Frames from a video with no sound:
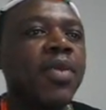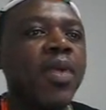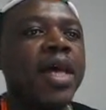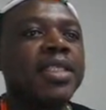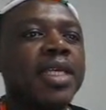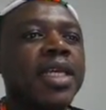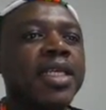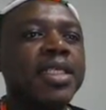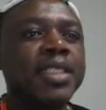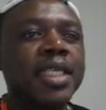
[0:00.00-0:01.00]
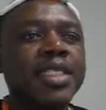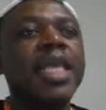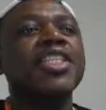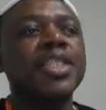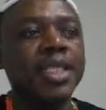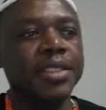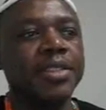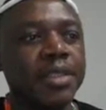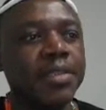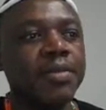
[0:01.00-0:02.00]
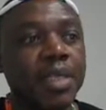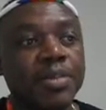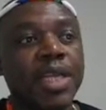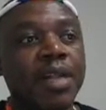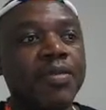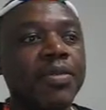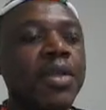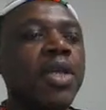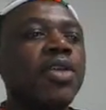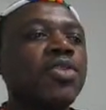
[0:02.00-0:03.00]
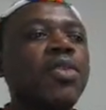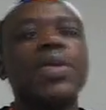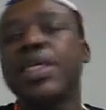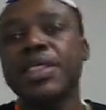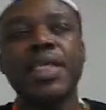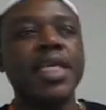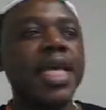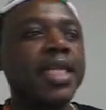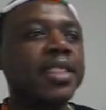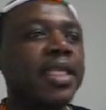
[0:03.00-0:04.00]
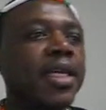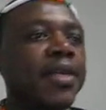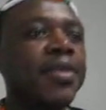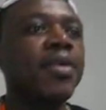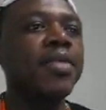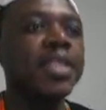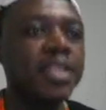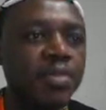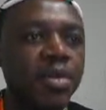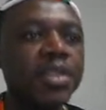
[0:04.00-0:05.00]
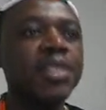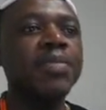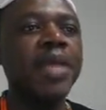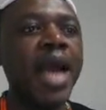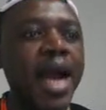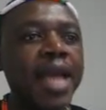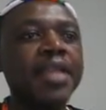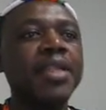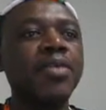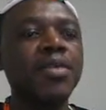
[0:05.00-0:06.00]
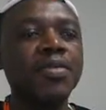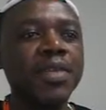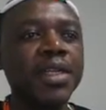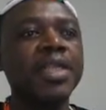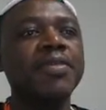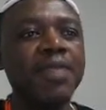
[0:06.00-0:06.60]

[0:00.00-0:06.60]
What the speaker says: was a secessionist himself, so we could say that the symbolism behind the Confederate